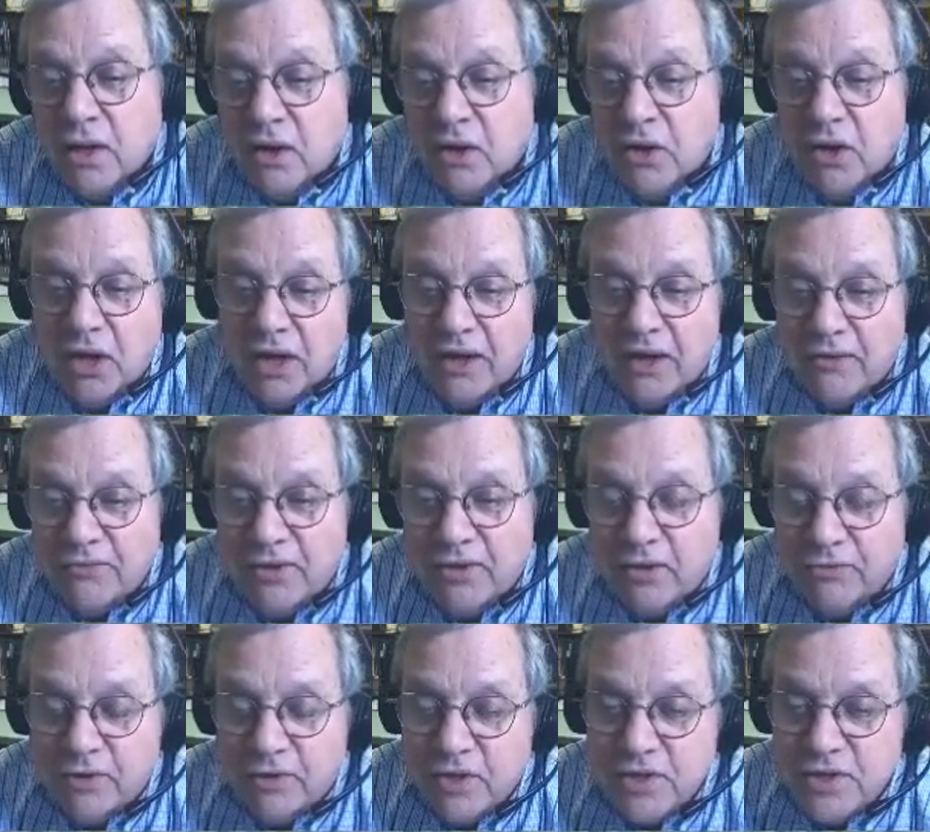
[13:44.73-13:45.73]
All have
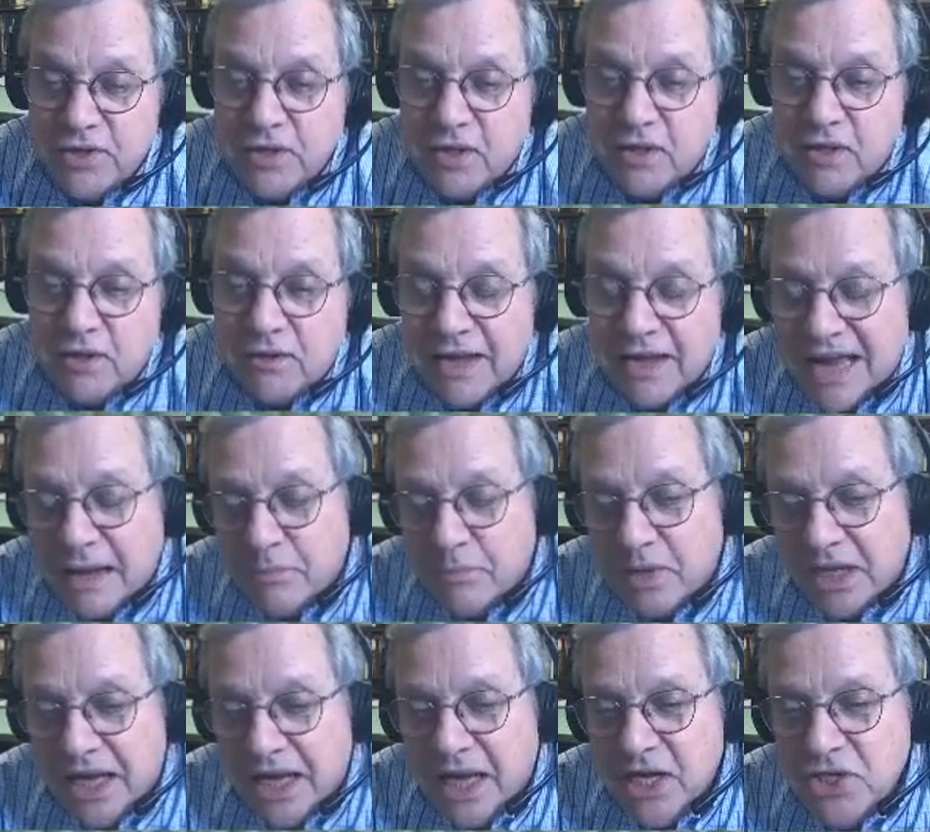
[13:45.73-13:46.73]
different uh,
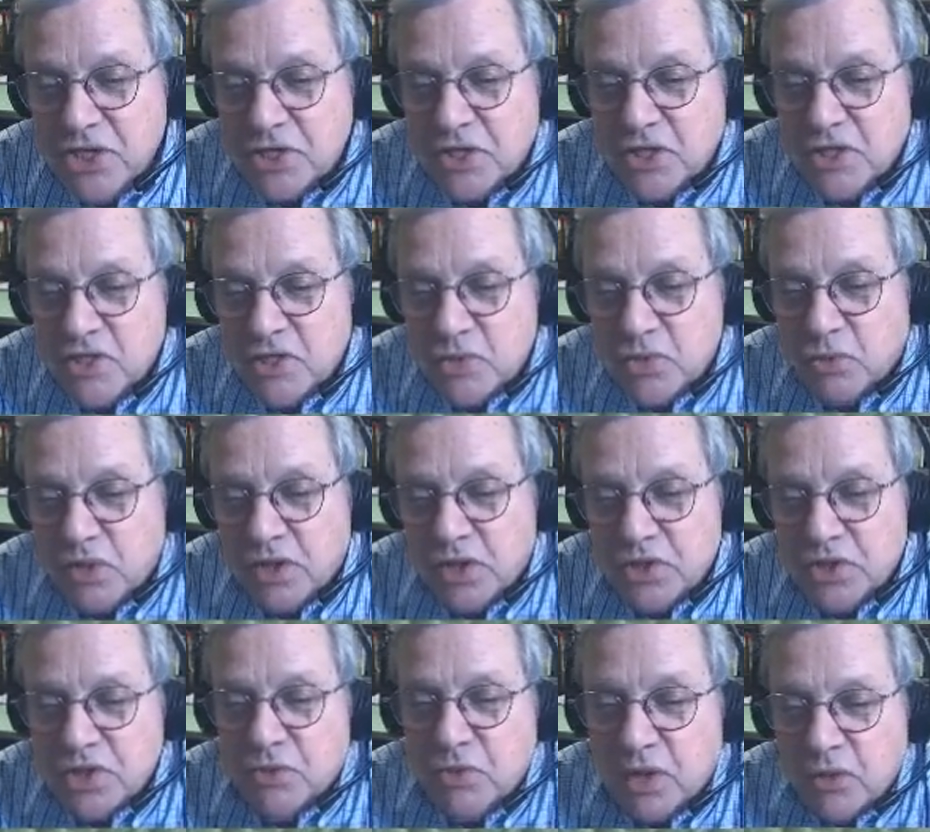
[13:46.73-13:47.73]
applications
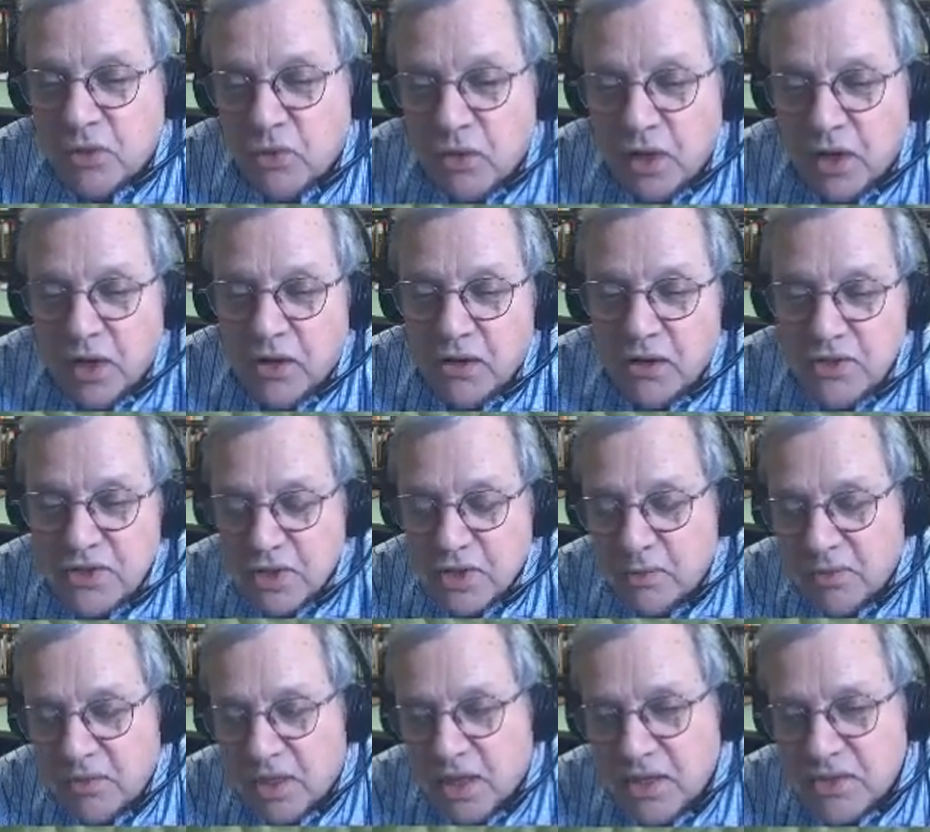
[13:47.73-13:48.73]
which require, in
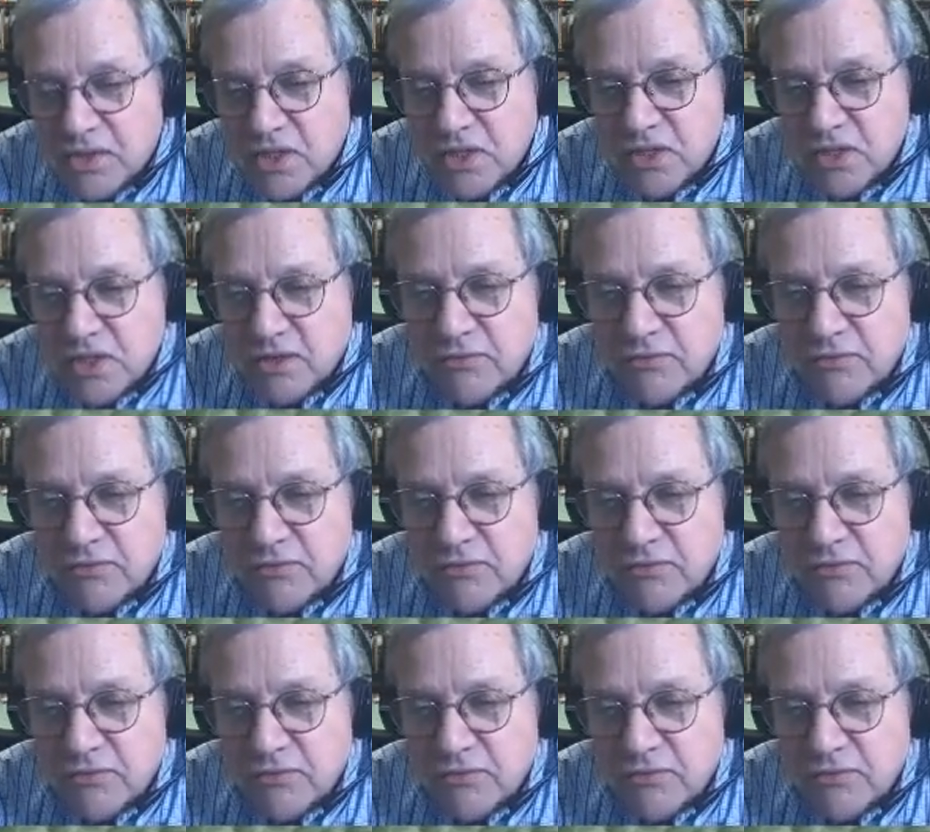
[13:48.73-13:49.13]
some cases,